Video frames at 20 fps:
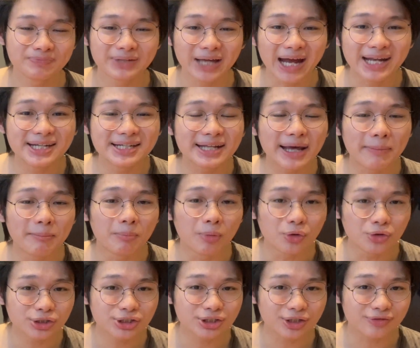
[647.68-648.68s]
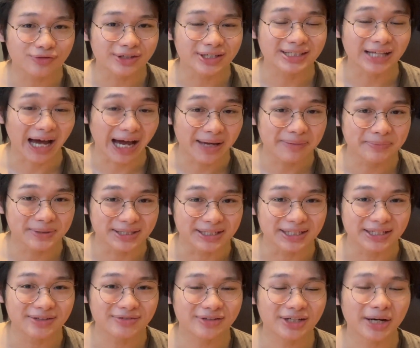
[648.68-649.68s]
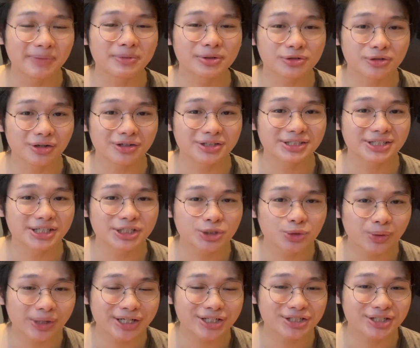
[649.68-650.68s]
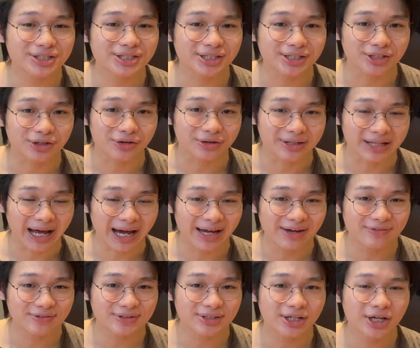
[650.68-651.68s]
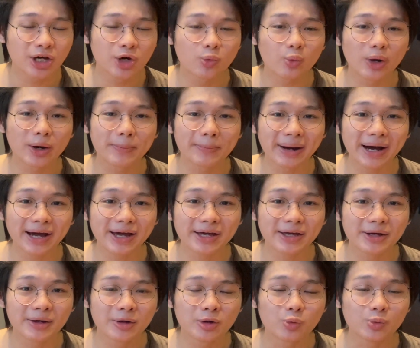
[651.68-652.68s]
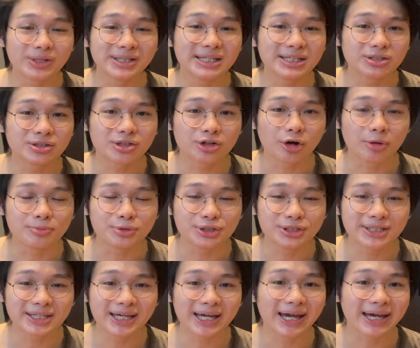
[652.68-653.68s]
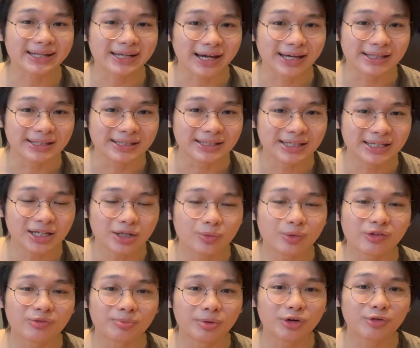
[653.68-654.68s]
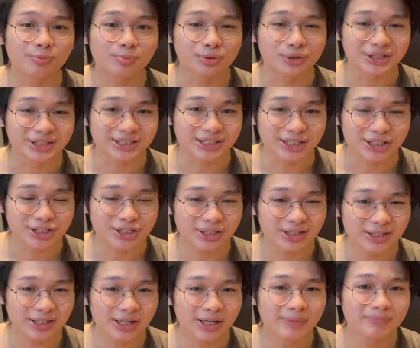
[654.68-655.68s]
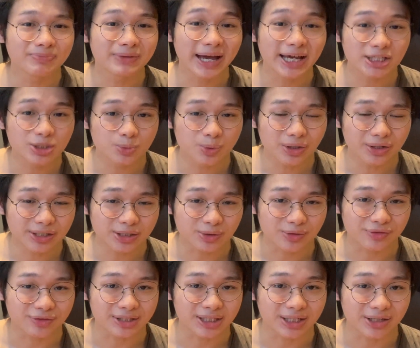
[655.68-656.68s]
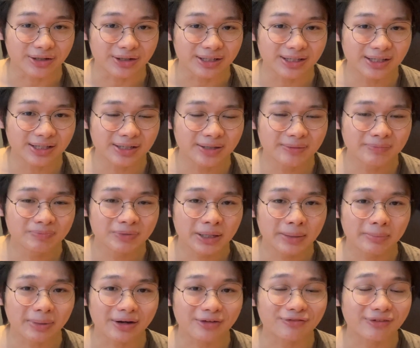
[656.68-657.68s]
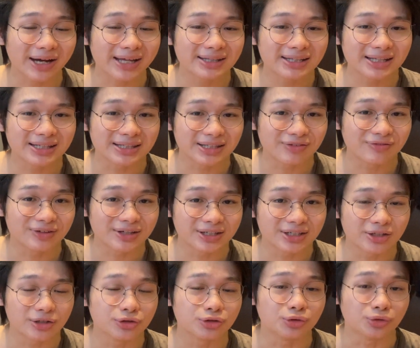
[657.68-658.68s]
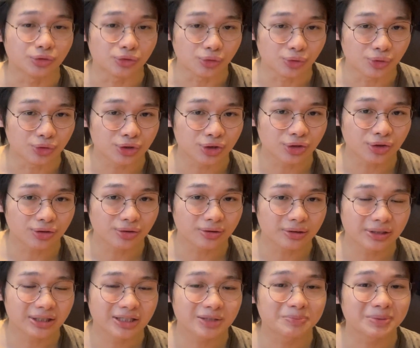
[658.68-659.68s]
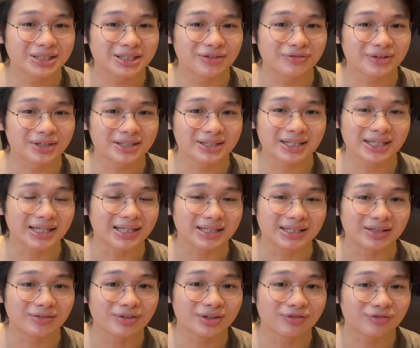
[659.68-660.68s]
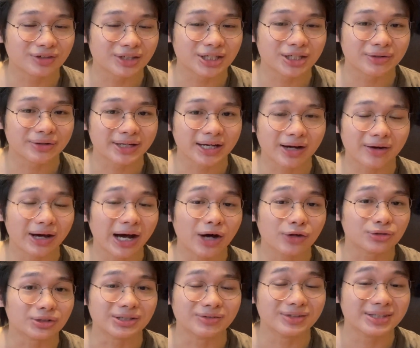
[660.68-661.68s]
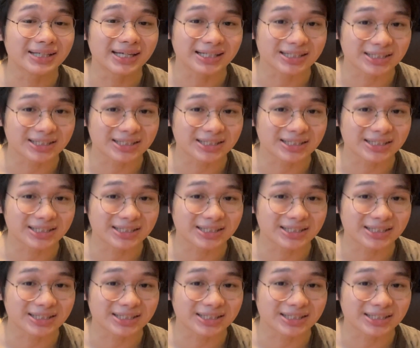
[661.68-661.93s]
And in that most of us, I believe, come across situations in our lives whereby we need to communicate an idea with both precision as well as with clarity, but find it difficult to do so, specifically in even figuring out how to even get